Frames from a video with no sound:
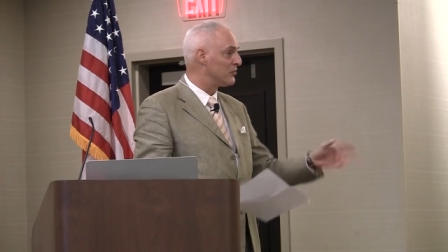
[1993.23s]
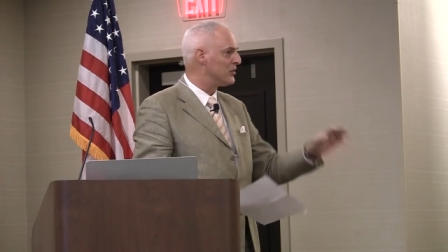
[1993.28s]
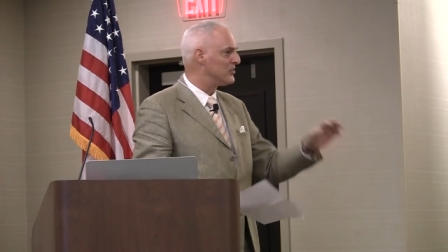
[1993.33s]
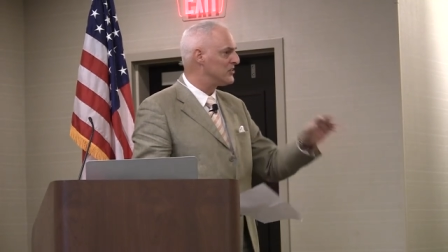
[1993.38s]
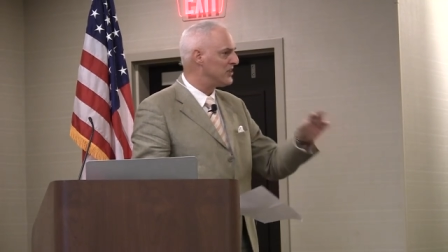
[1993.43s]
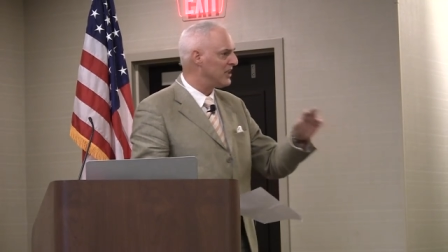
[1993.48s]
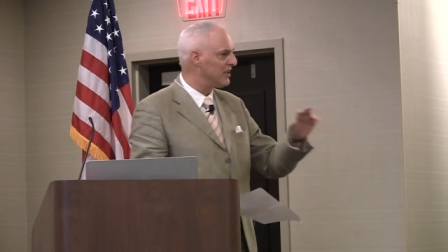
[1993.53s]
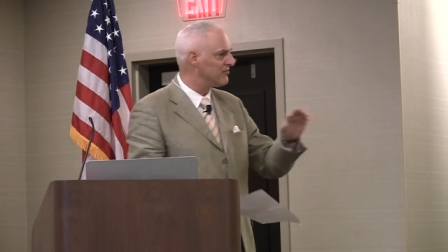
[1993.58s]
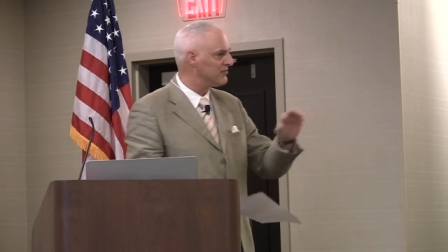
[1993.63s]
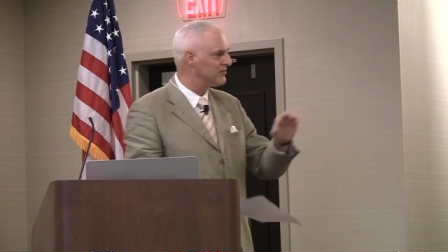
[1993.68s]

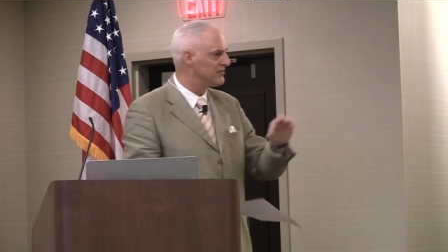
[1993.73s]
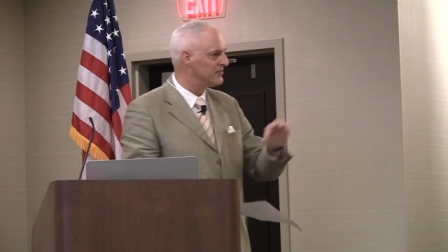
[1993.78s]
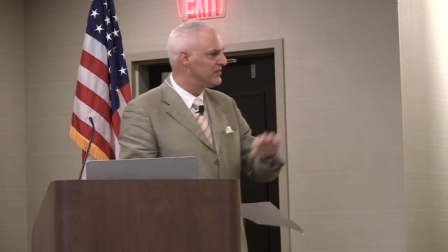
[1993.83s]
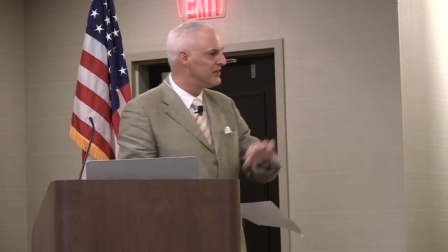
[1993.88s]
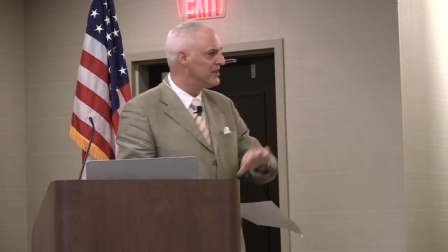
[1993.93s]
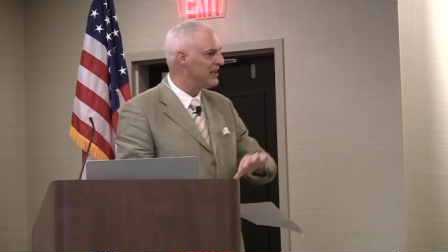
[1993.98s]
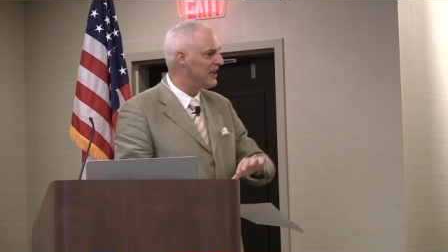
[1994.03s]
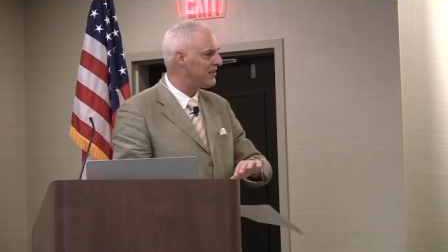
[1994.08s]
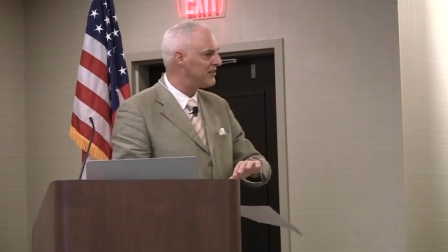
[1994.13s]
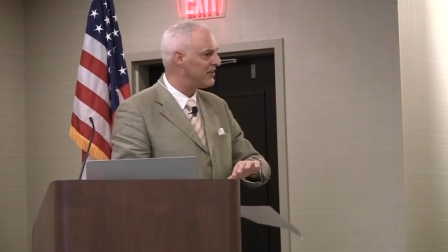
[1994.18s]
which have
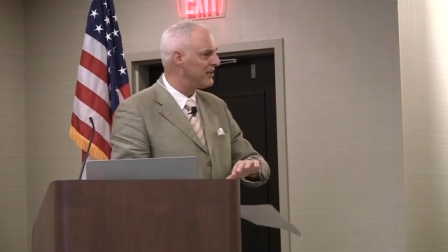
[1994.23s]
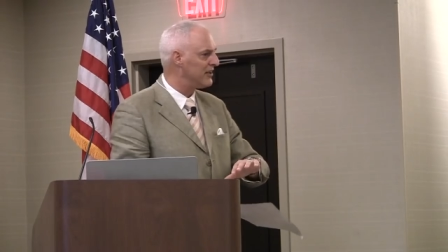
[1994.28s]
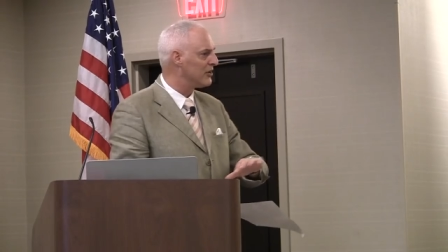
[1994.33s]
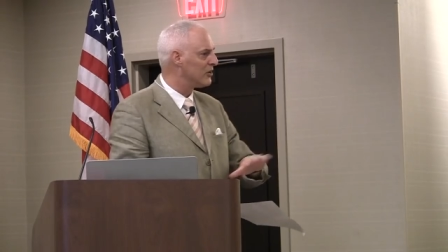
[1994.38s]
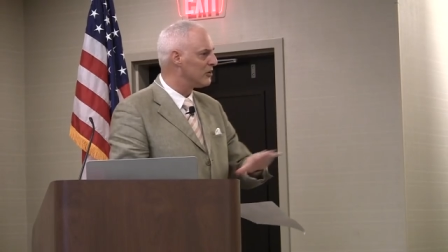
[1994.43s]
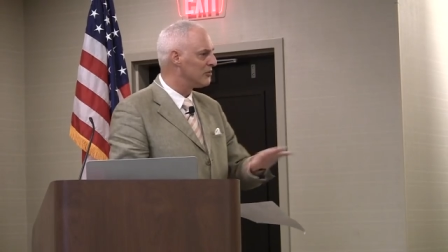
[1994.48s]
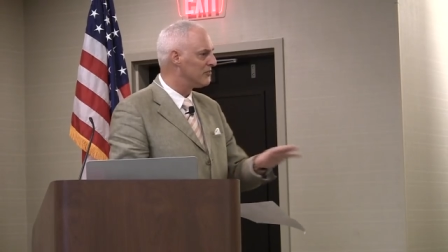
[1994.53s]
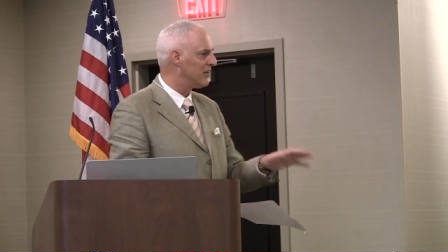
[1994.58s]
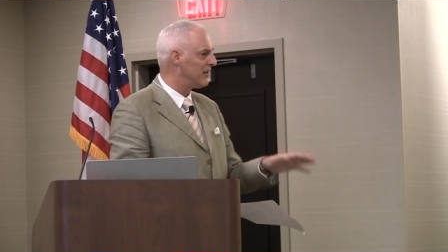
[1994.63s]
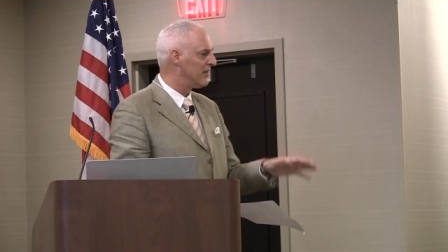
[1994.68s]
nothing
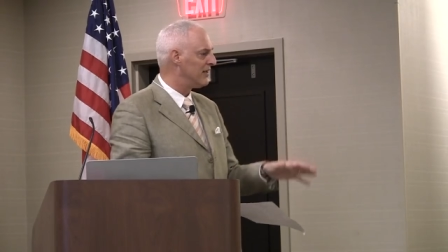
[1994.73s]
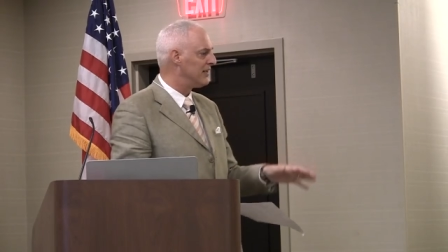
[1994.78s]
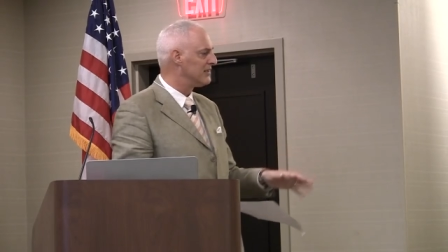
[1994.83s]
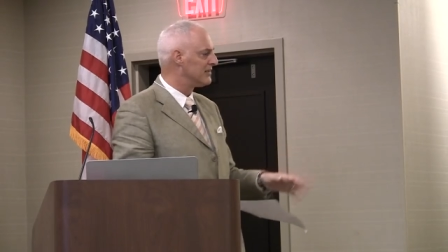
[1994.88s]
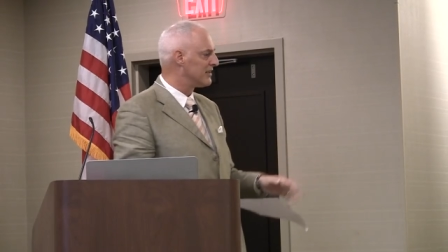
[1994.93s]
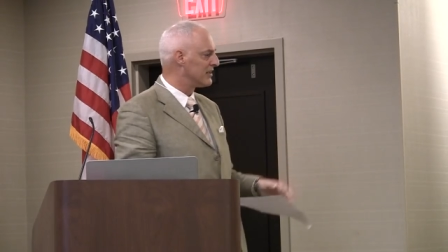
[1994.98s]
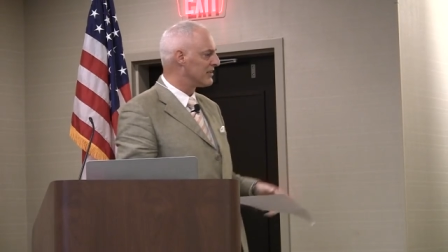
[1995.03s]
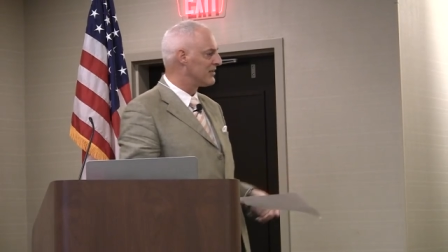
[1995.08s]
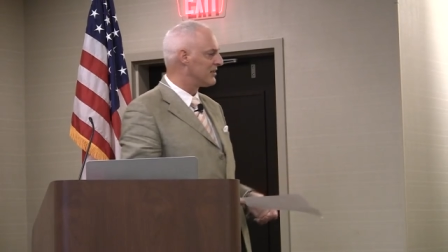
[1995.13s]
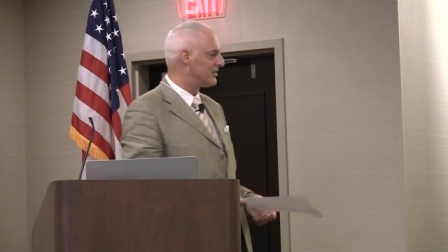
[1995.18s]
or very
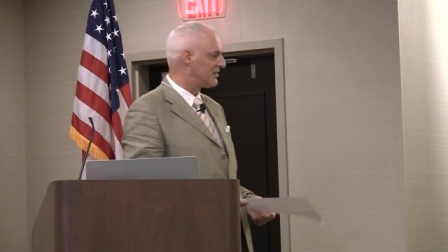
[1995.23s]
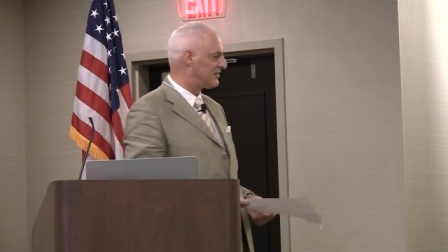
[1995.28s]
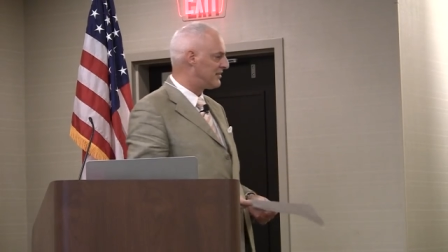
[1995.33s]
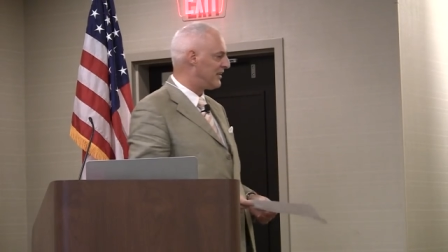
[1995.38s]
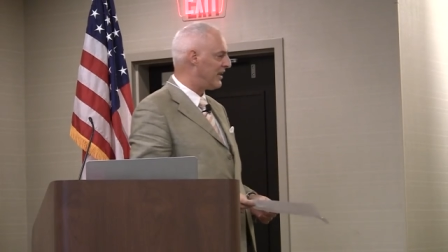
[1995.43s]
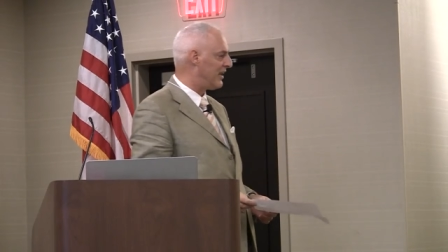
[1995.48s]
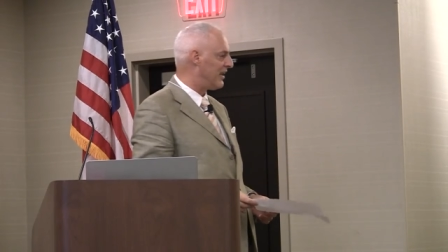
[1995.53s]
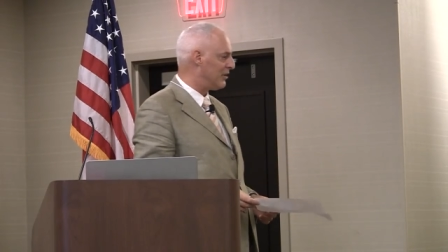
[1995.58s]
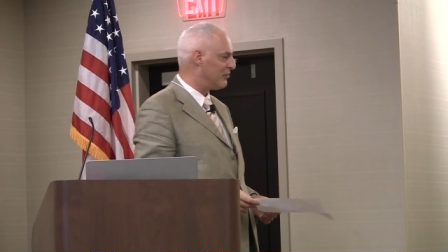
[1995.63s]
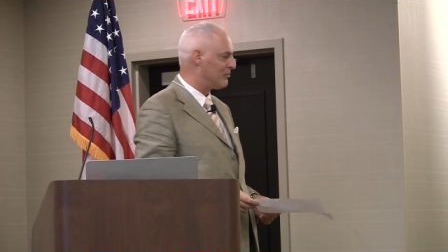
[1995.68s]
little to
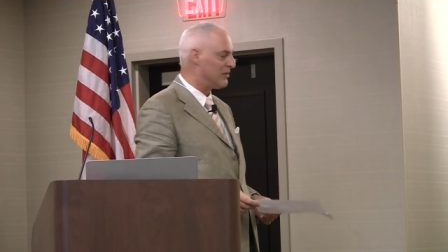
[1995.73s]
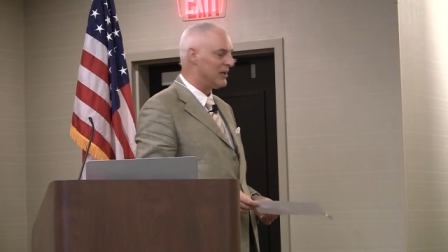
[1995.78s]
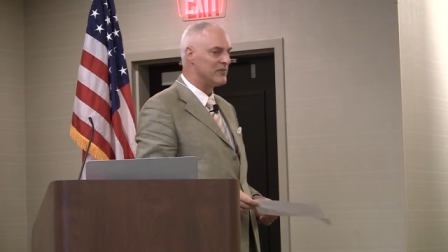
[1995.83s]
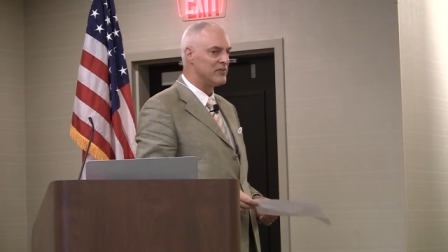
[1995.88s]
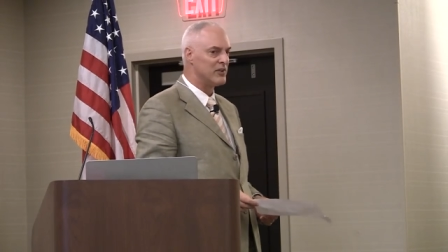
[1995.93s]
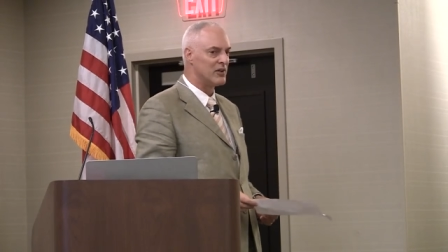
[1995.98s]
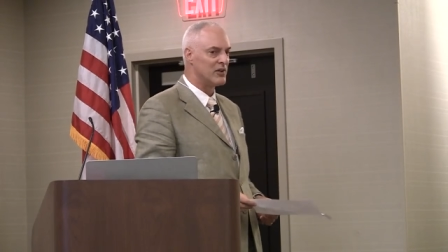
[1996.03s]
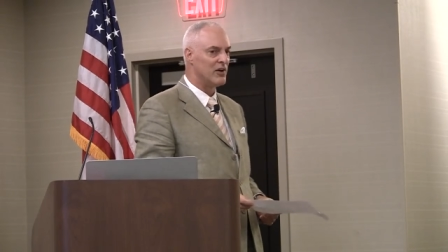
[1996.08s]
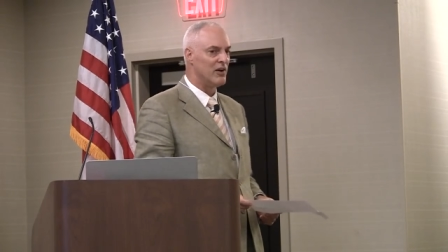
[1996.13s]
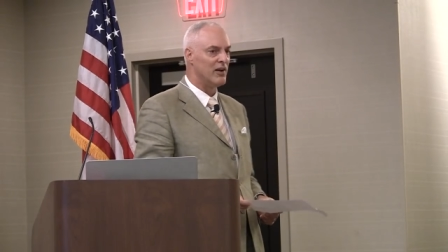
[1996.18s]
say
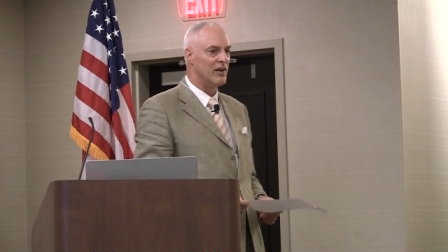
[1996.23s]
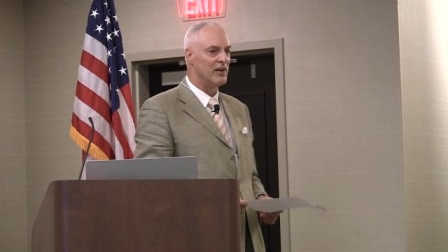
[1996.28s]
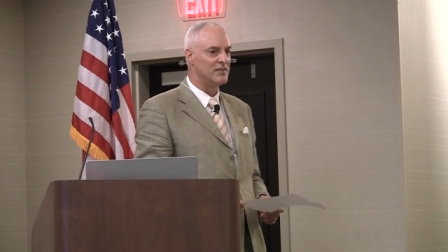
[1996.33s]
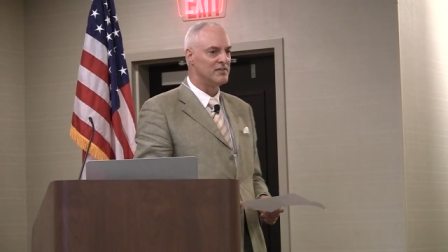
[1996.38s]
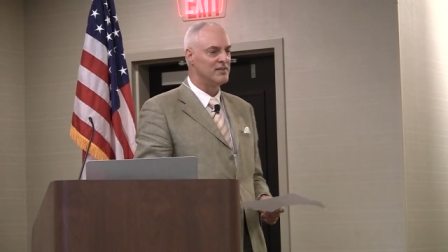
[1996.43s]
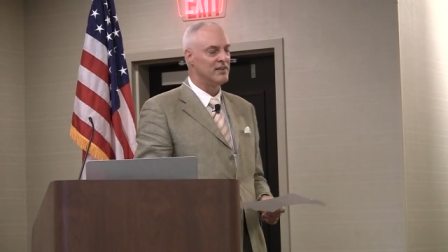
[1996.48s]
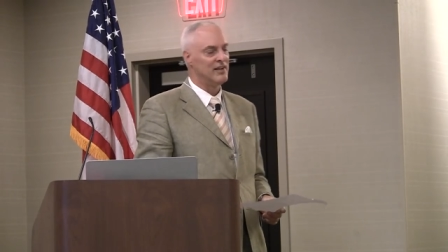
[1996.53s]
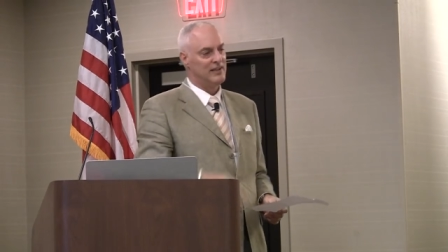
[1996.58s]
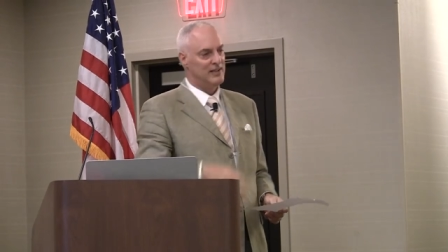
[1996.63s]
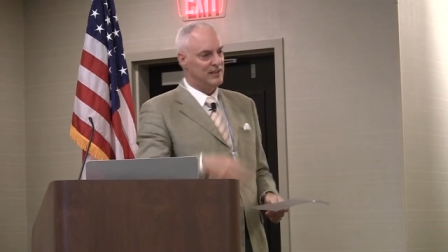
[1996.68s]
about the
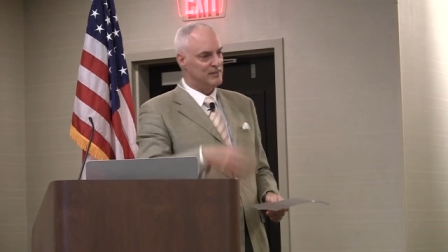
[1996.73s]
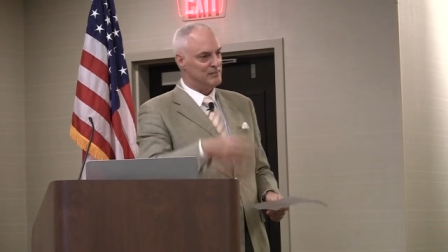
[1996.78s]
cause.